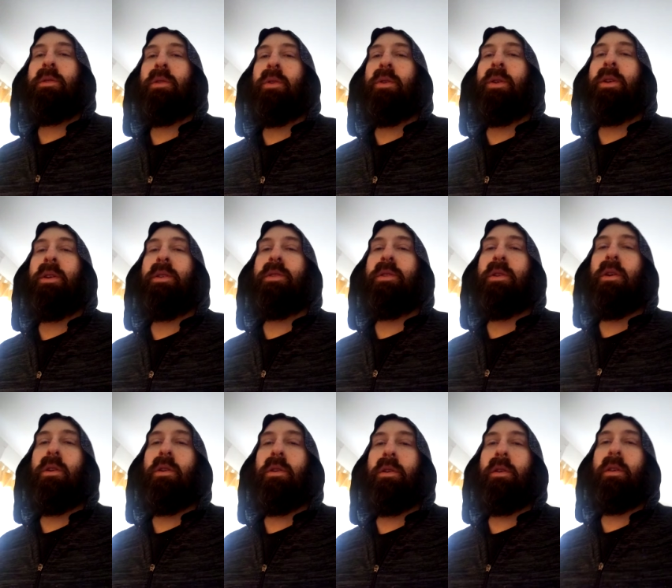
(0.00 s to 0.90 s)
So it is
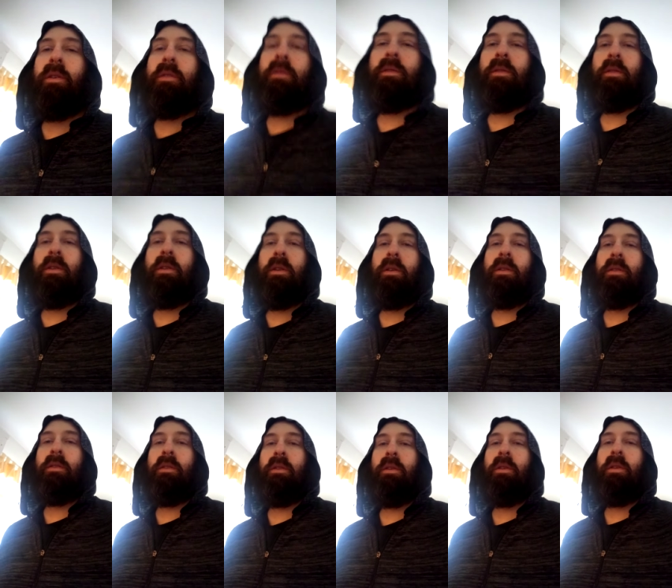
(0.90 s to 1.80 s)
August
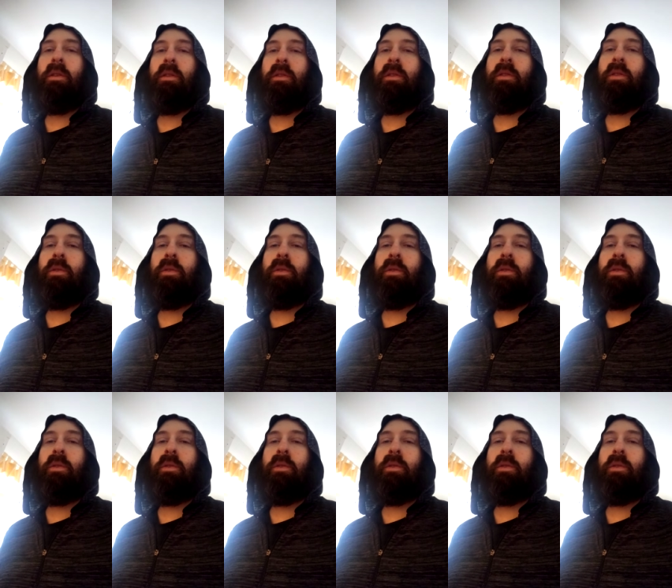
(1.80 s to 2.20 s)
19th,